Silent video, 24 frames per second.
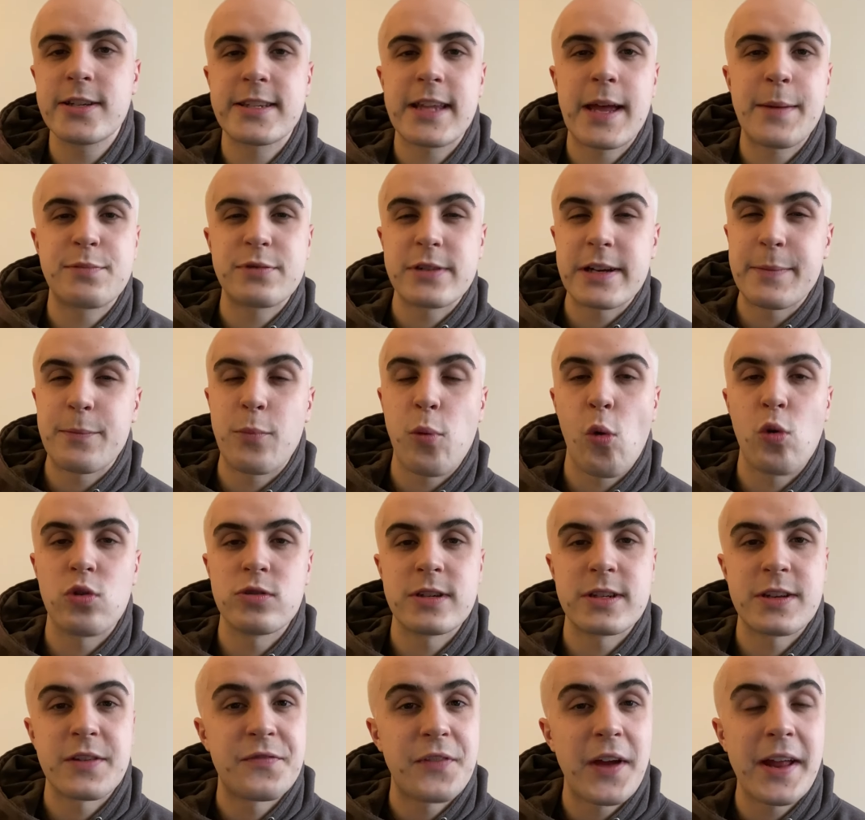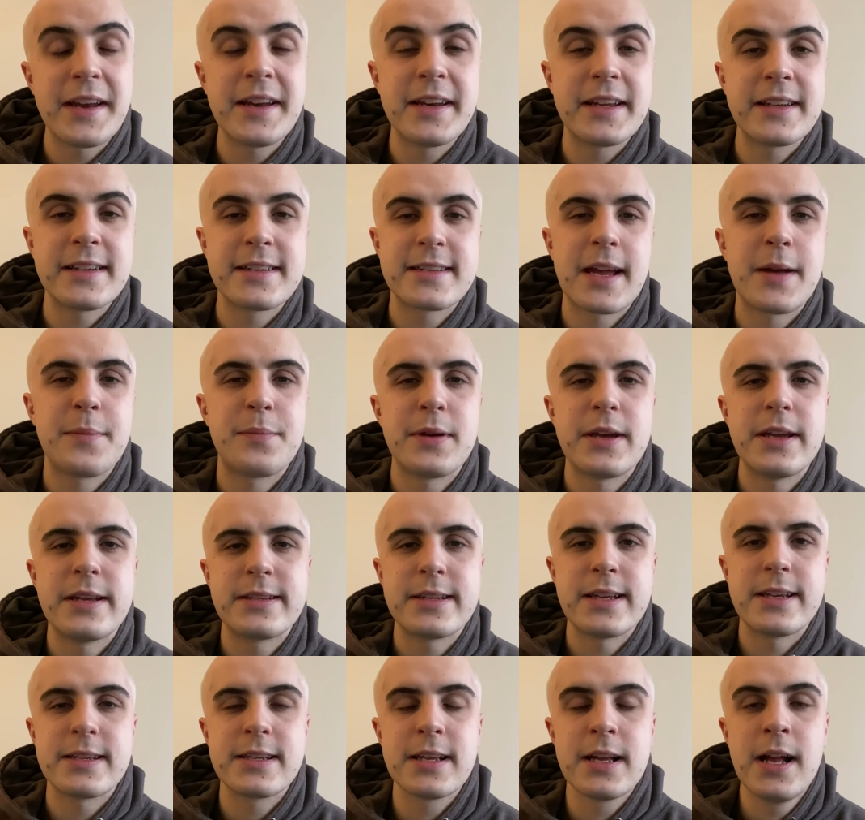They're pretty poor at defending set
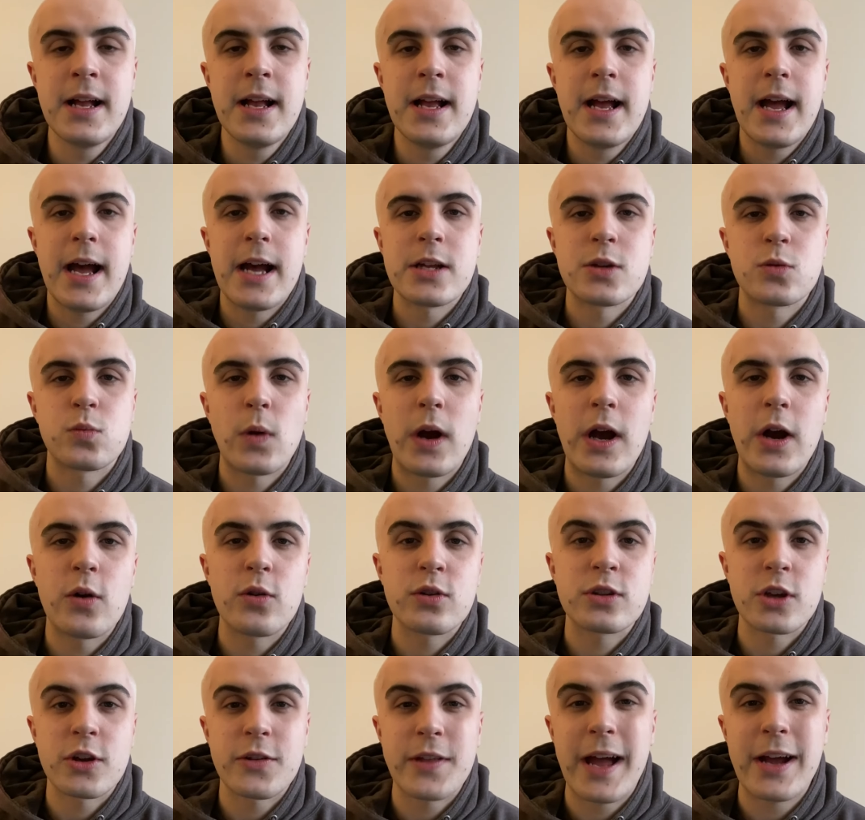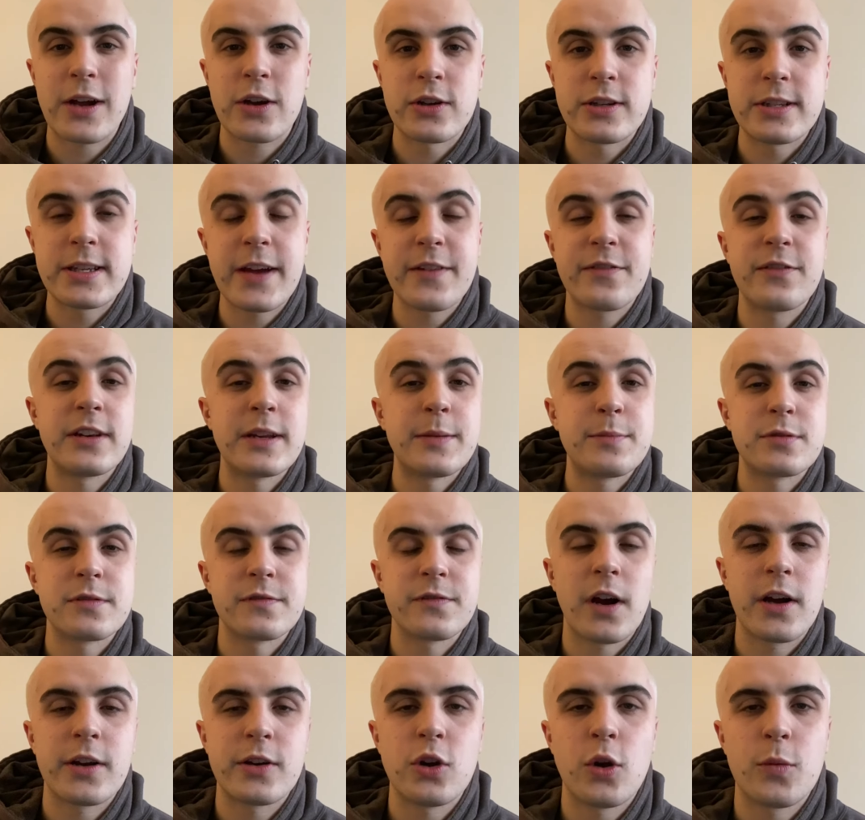pieces as well, so that could definitely
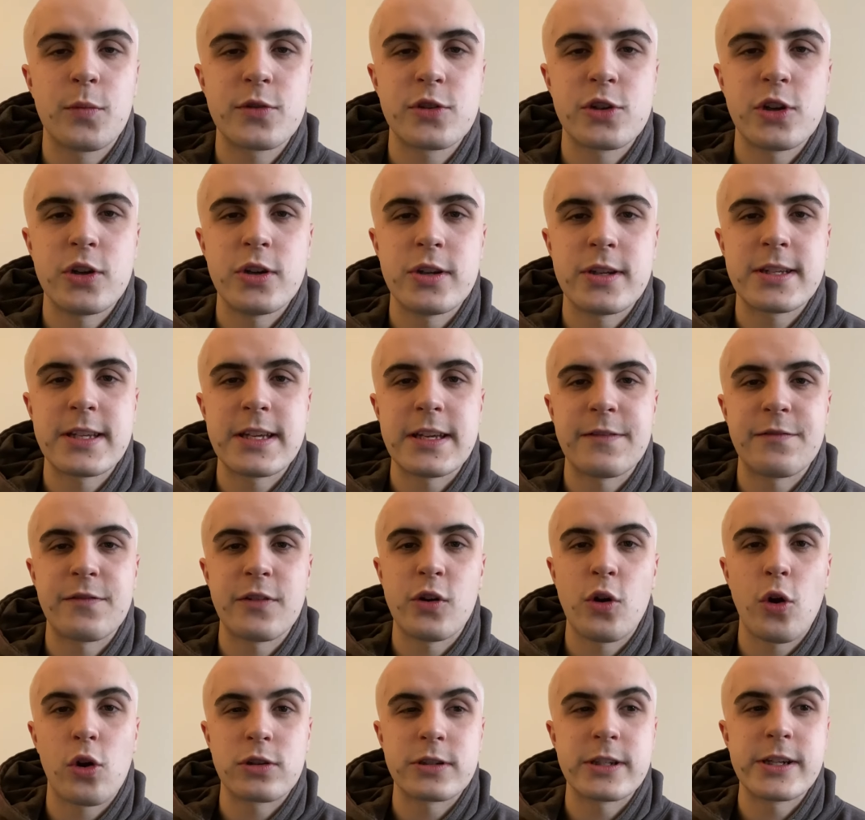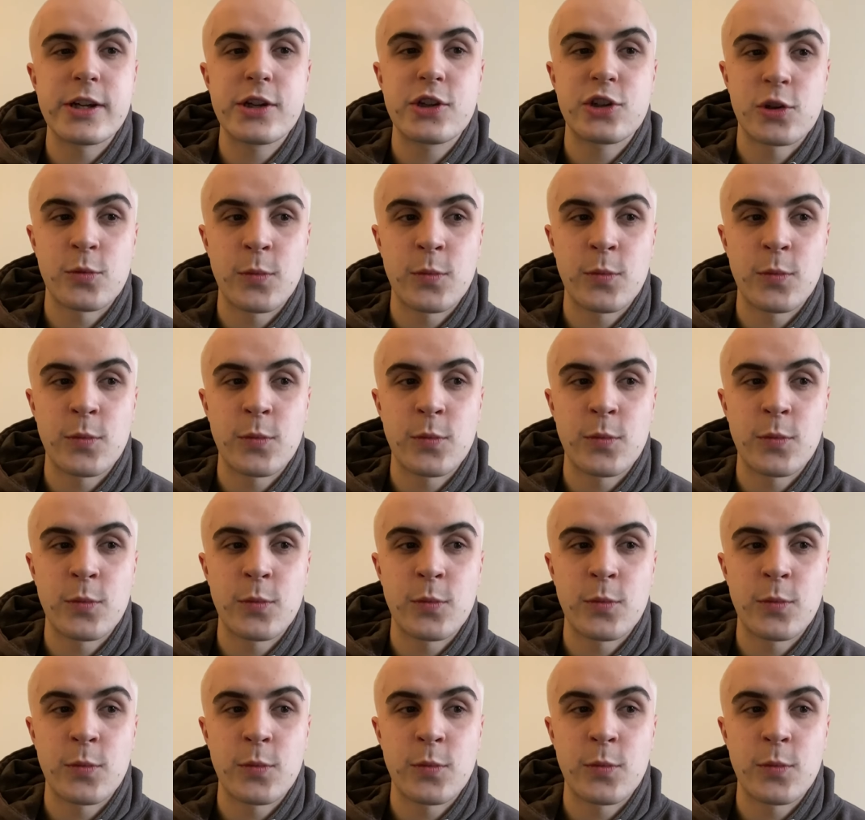provide an opportunity for Norwich.